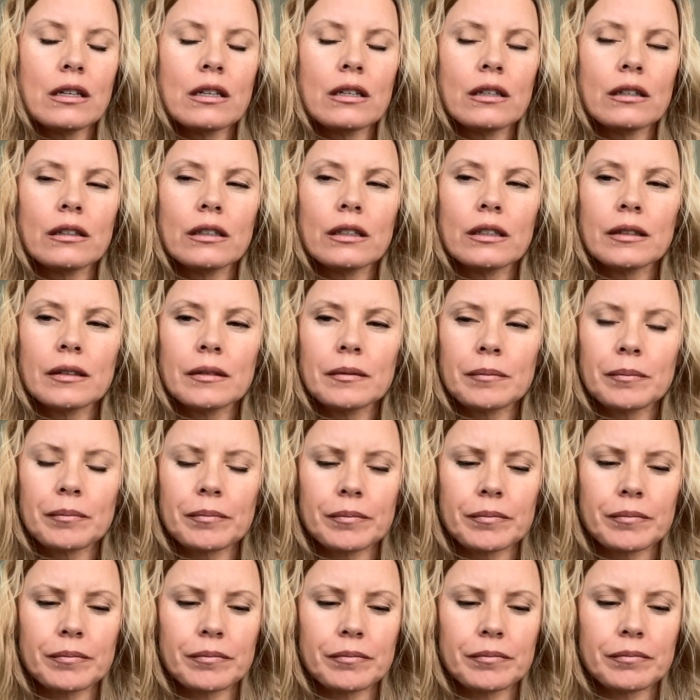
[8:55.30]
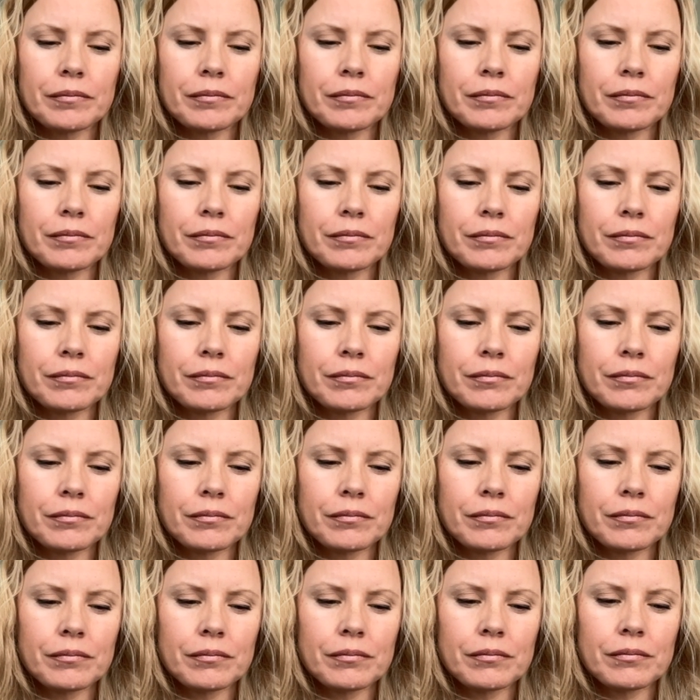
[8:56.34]

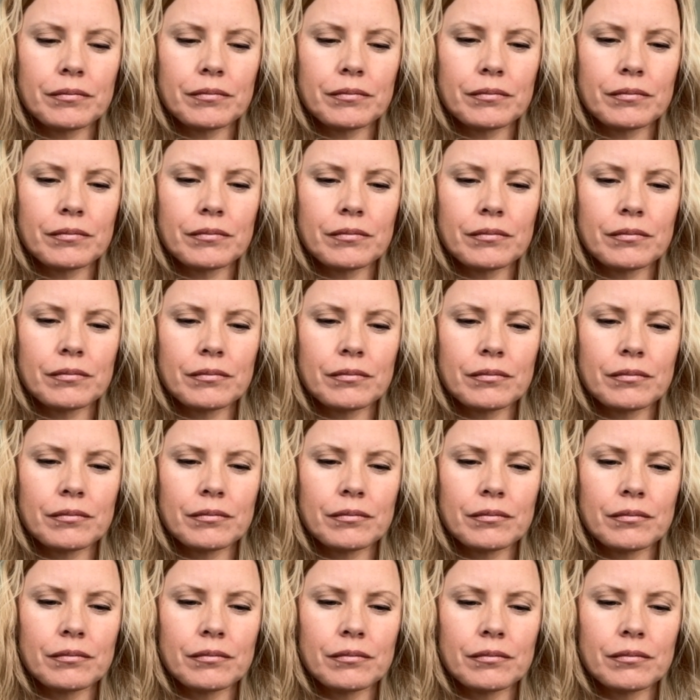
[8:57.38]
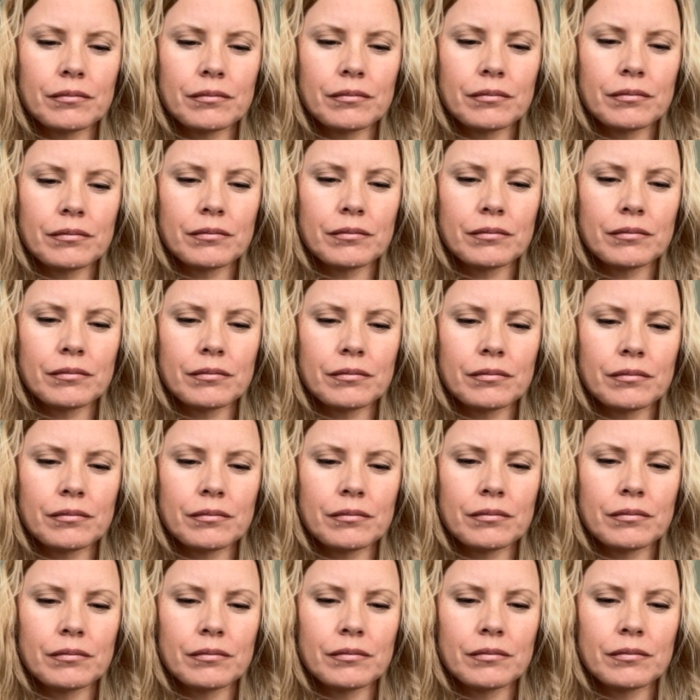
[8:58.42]
(no one is talking)